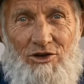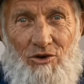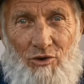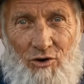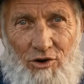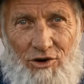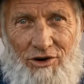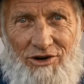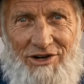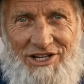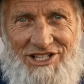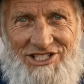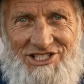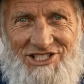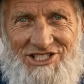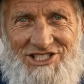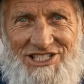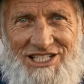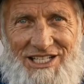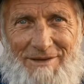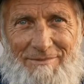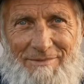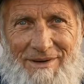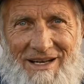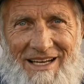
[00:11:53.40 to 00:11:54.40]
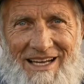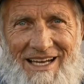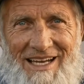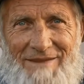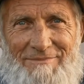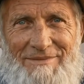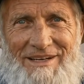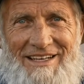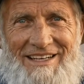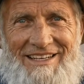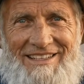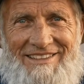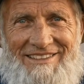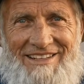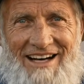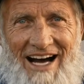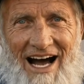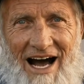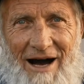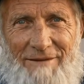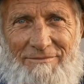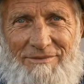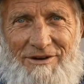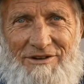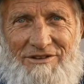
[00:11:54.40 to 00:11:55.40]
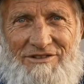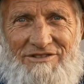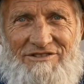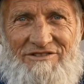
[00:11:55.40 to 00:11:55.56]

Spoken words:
around a quarter-inch deep, because